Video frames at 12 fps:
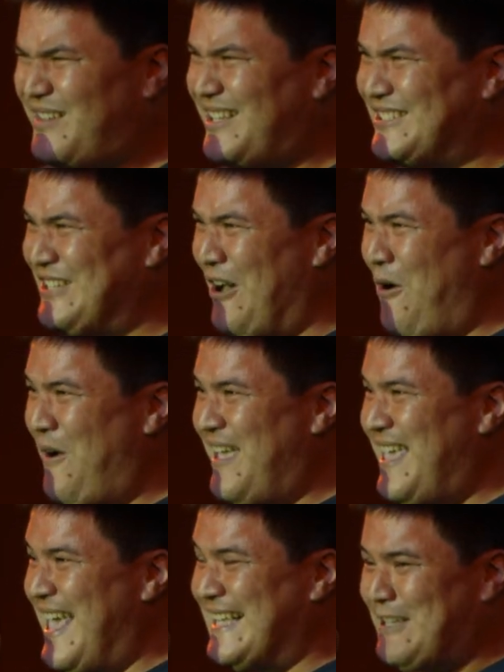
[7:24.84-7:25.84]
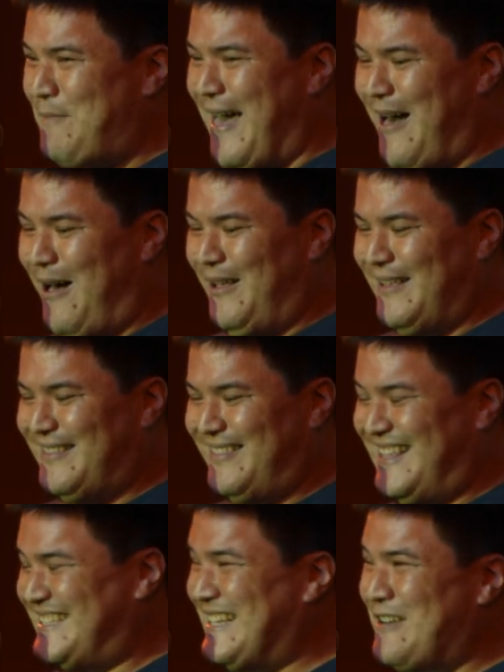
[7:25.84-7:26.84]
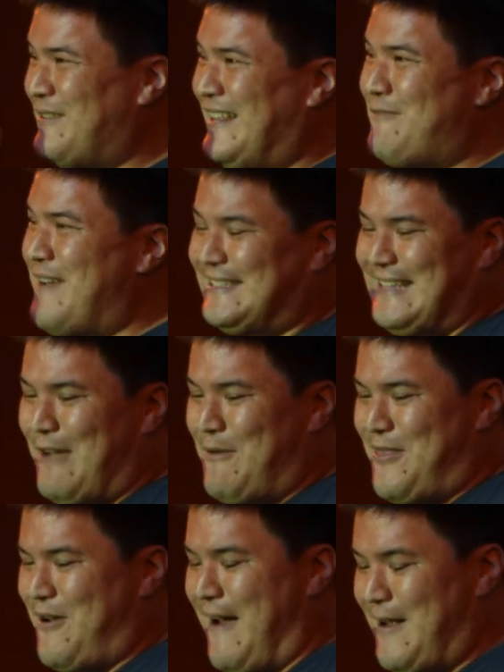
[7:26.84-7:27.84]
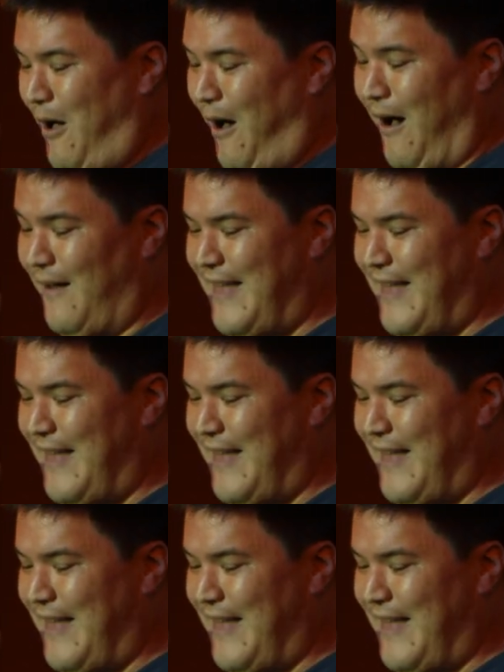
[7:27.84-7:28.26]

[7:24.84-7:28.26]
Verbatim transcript: so Isabel, this didn't really resonate with her at all.